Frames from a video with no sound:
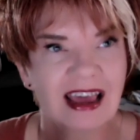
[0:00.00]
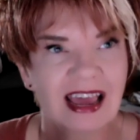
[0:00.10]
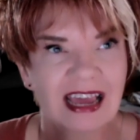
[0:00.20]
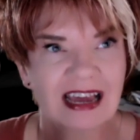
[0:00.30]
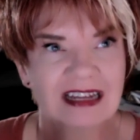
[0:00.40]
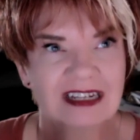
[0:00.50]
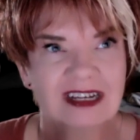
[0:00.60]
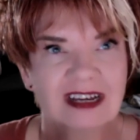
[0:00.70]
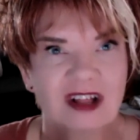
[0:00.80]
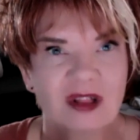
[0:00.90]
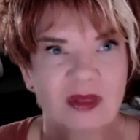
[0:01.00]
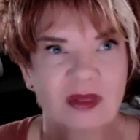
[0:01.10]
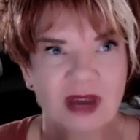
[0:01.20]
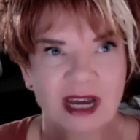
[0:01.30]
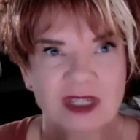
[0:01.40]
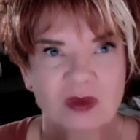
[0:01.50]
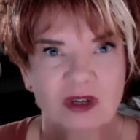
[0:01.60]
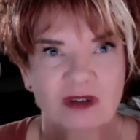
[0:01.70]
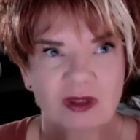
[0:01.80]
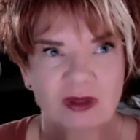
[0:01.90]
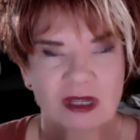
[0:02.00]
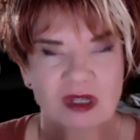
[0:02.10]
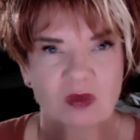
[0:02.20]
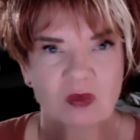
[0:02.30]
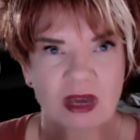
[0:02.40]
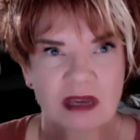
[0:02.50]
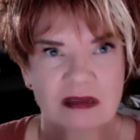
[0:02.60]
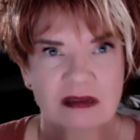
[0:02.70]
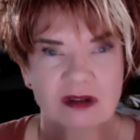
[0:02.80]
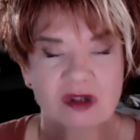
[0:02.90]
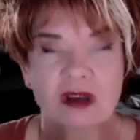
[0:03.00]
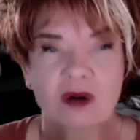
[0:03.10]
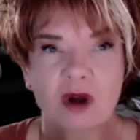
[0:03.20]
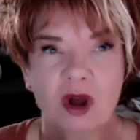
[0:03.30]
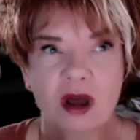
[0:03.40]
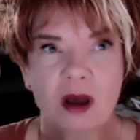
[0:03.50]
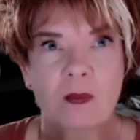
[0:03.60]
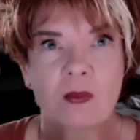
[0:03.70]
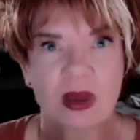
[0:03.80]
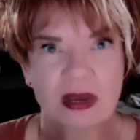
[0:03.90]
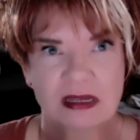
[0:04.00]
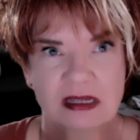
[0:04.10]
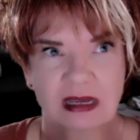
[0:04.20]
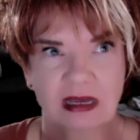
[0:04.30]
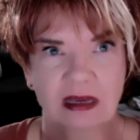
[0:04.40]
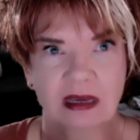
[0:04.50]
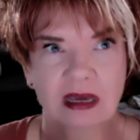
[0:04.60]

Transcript: And that's one of the things that makes this so amazing